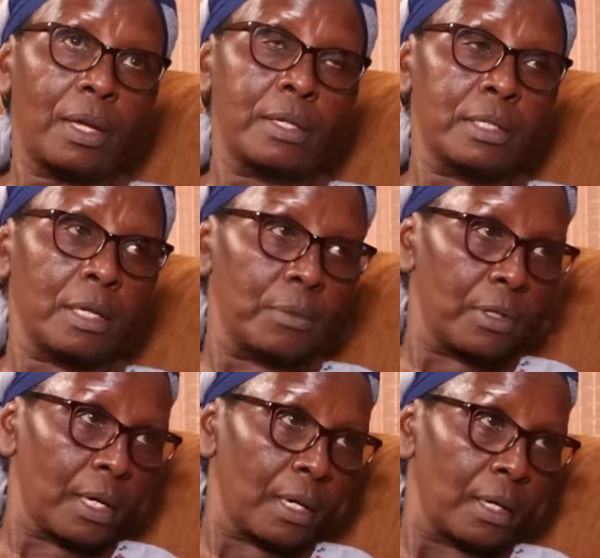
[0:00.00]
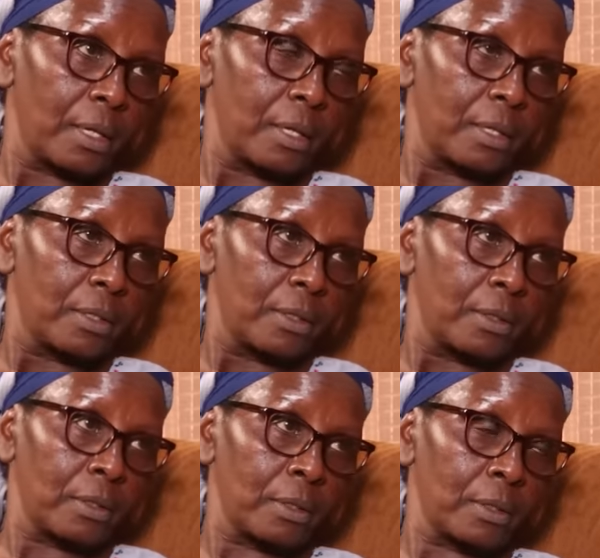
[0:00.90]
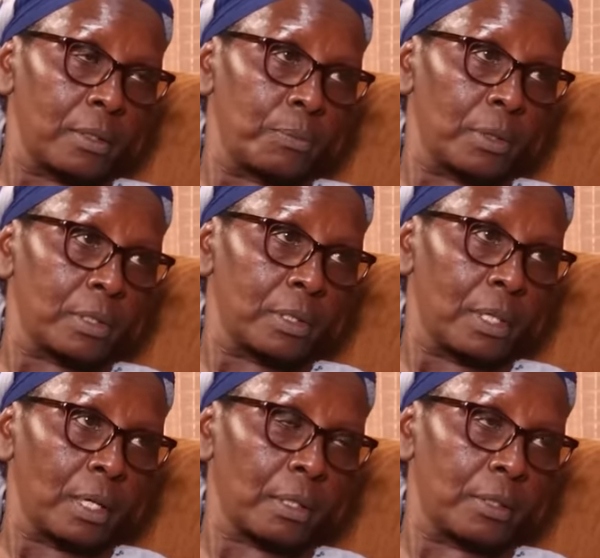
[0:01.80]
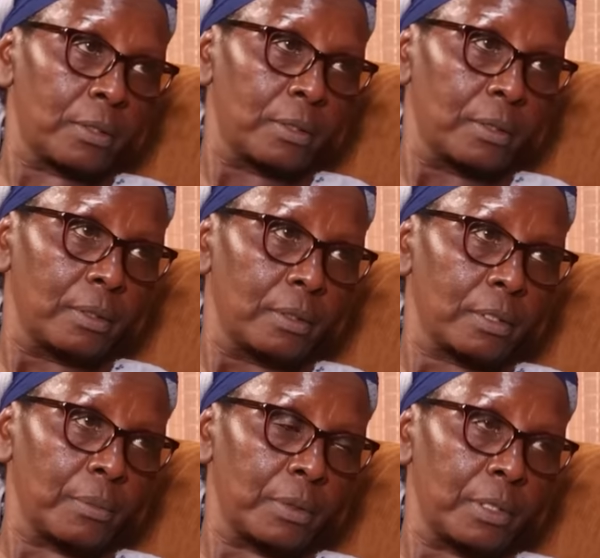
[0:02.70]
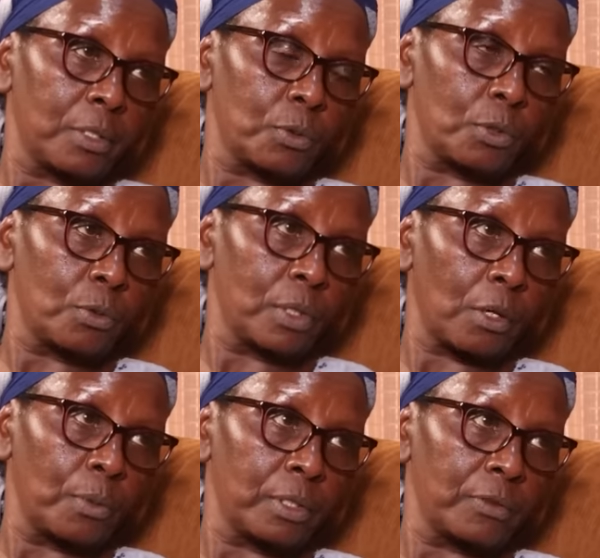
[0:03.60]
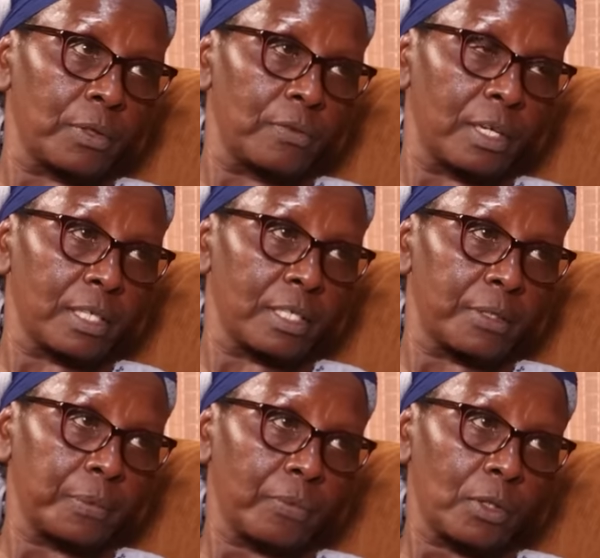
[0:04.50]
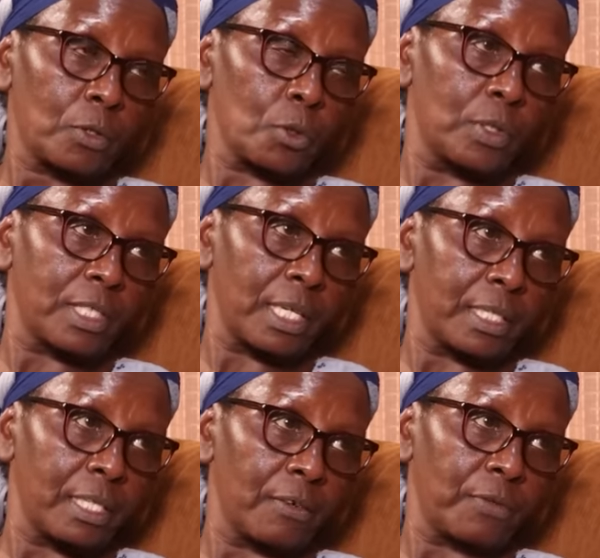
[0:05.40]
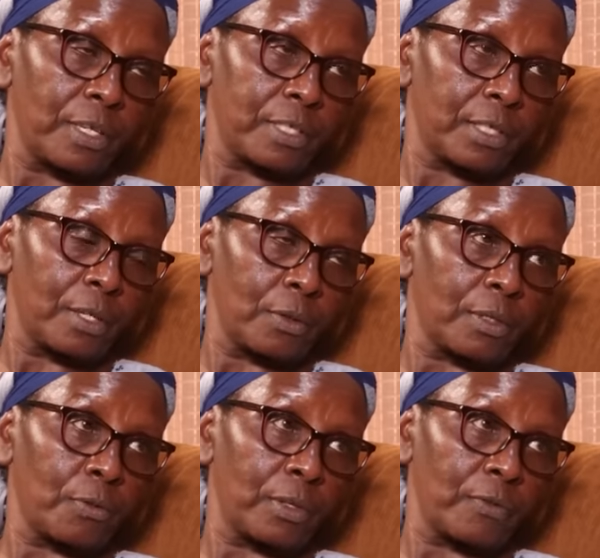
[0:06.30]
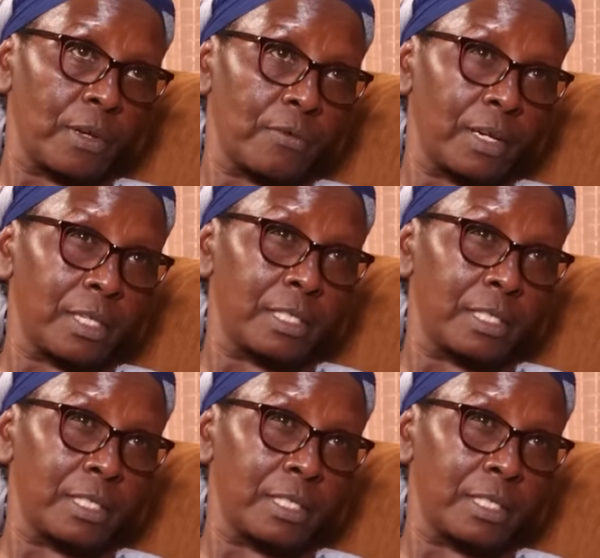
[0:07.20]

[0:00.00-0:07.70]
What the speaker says: and he came with he bought a cage, some cages which could accommodate 500, so we started the first lot with 500.